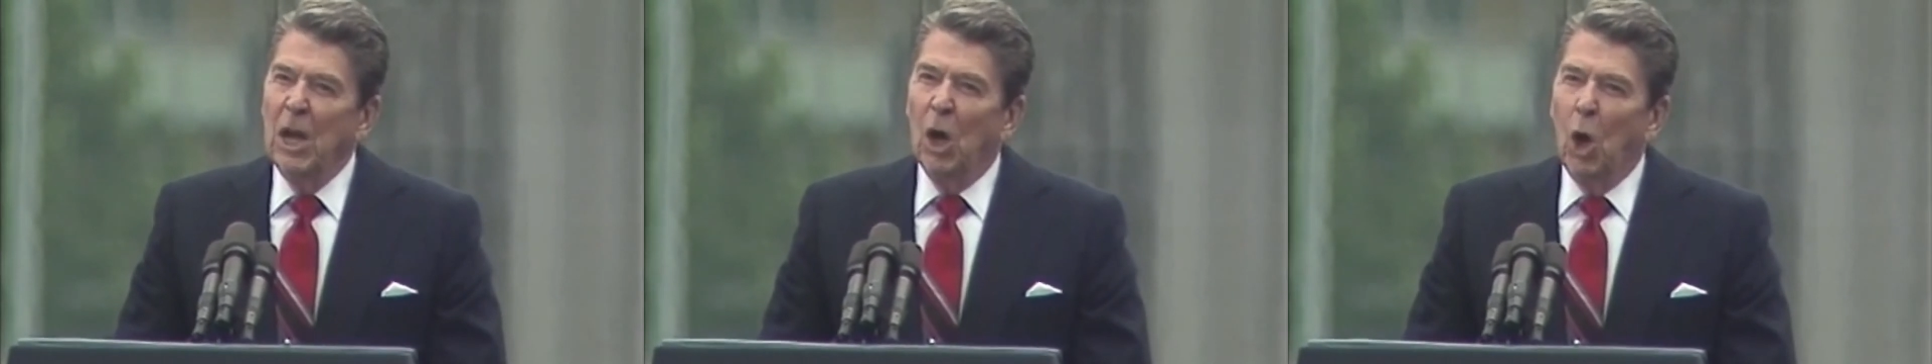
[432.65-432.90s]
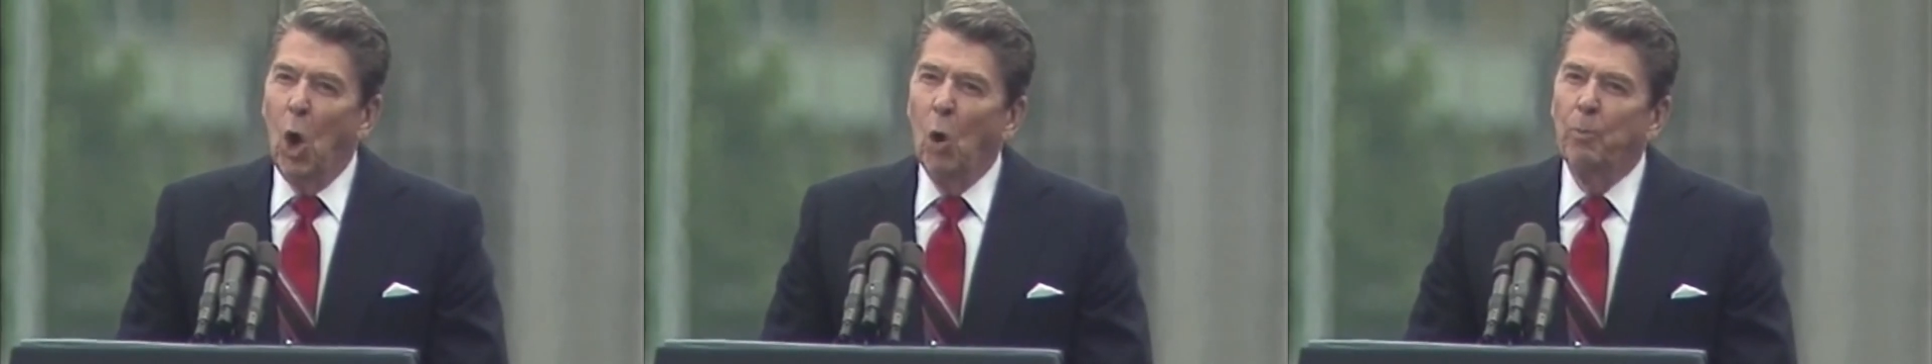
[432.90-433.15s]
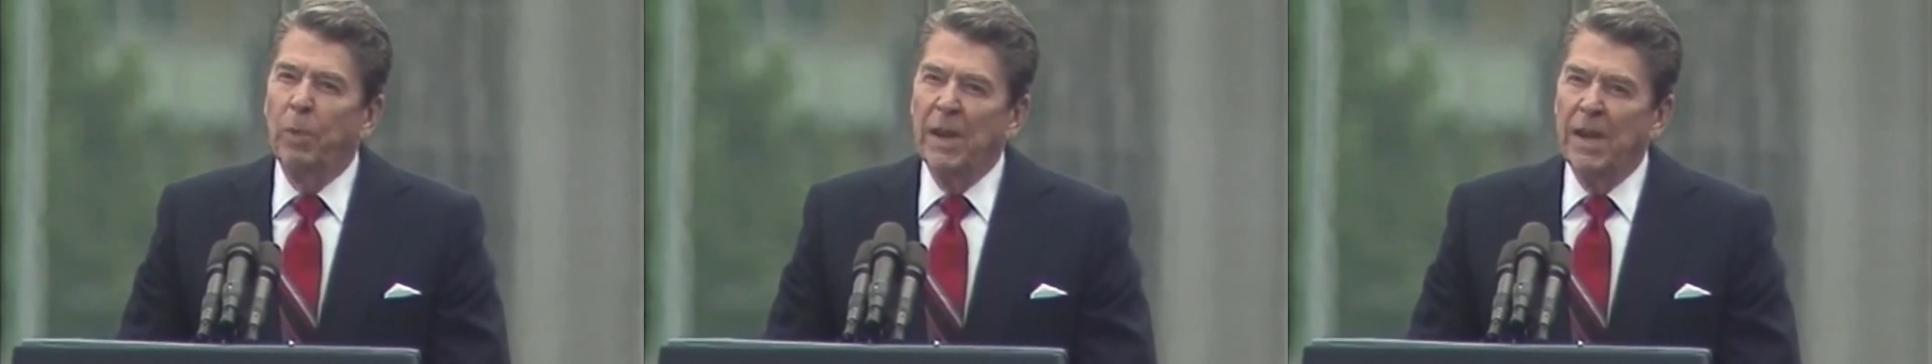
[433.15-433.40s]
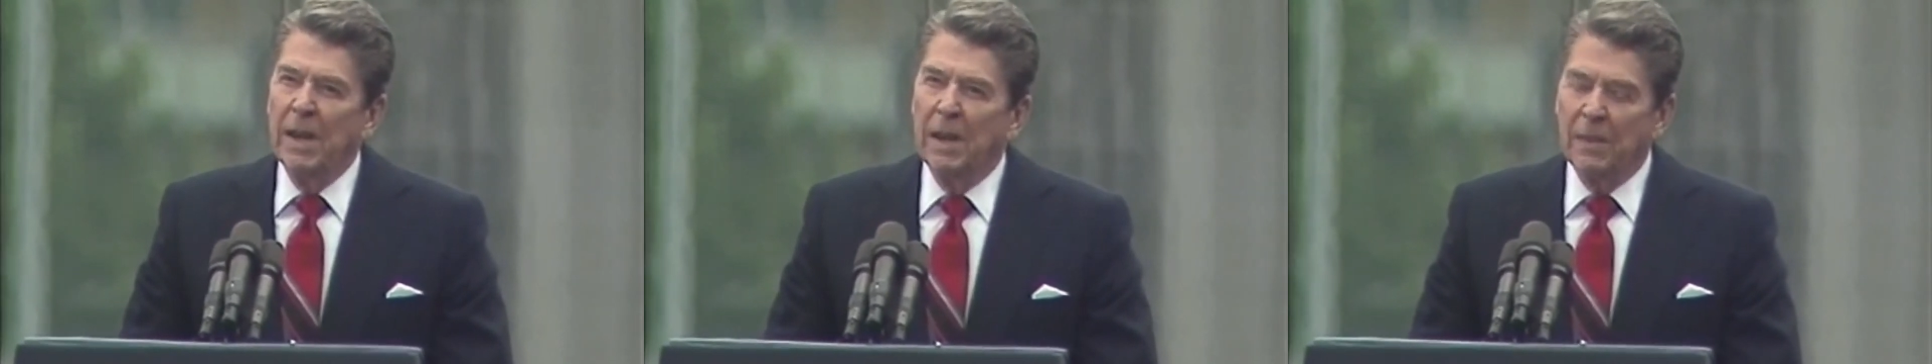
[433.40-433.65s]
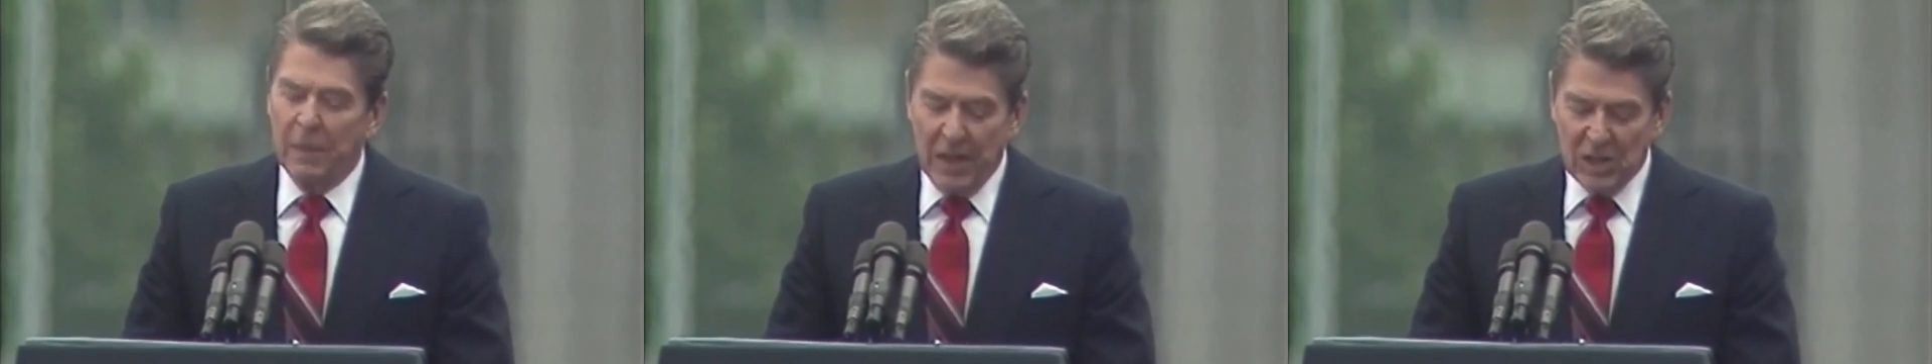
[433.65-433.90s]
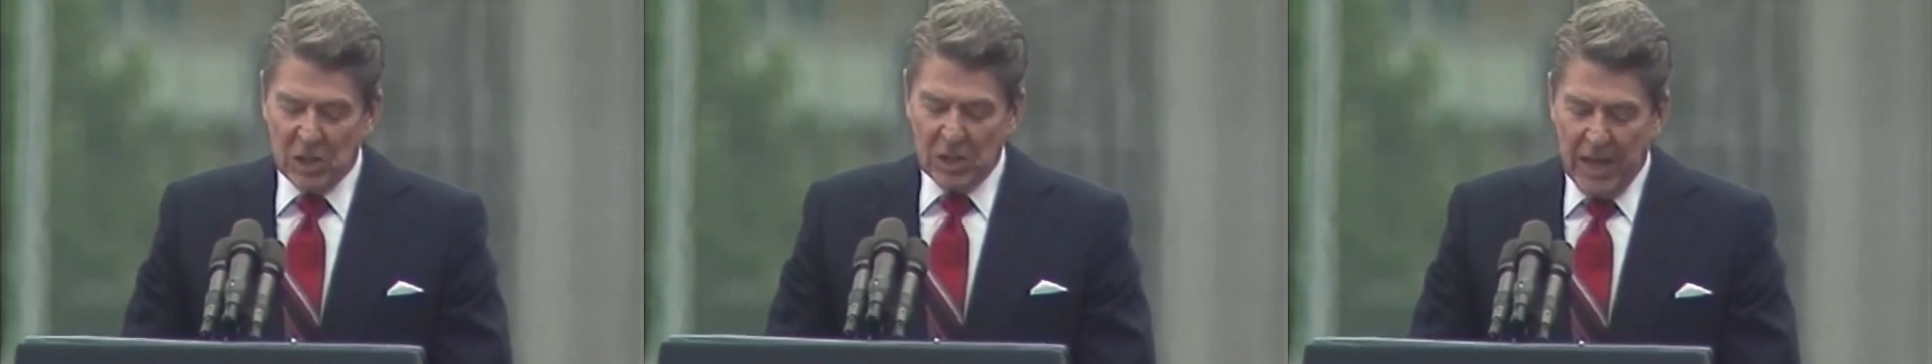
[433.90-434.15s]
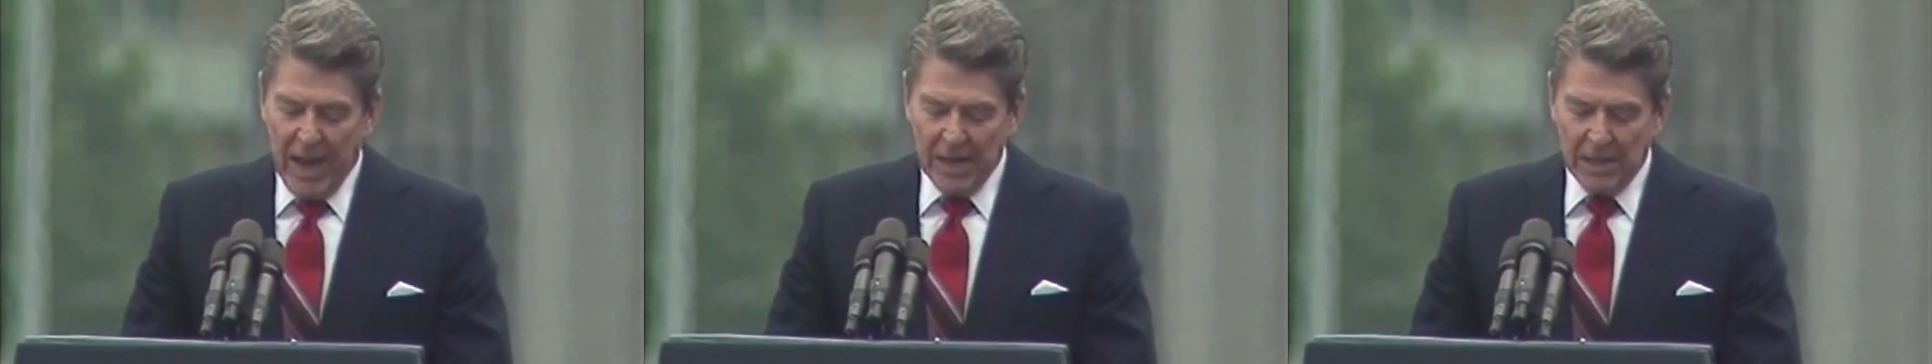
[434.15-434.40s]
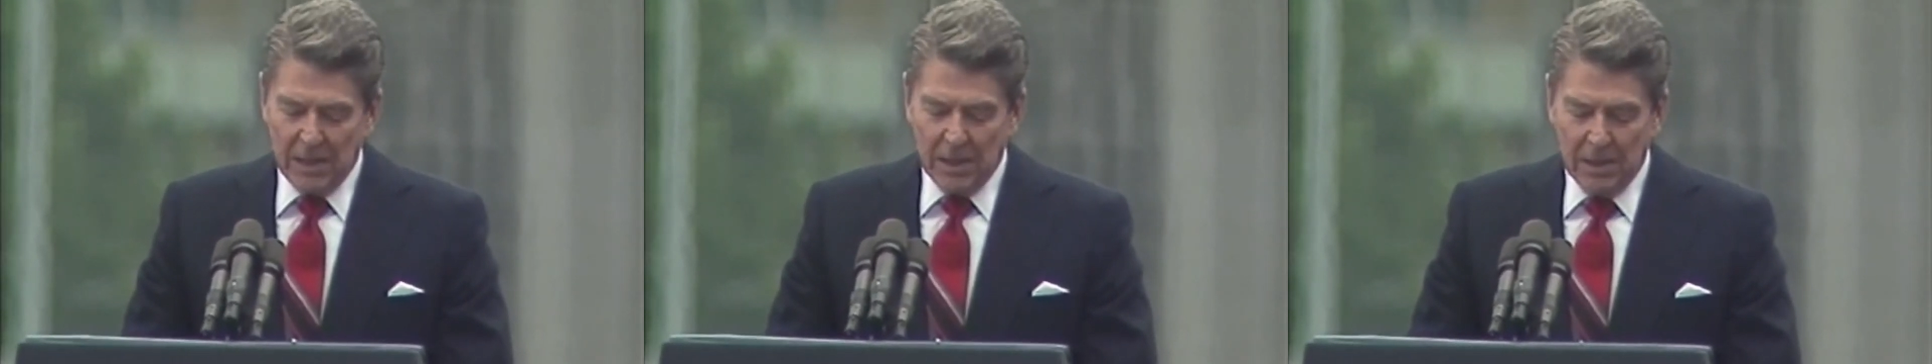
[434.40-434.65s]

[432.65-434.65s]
open this gate.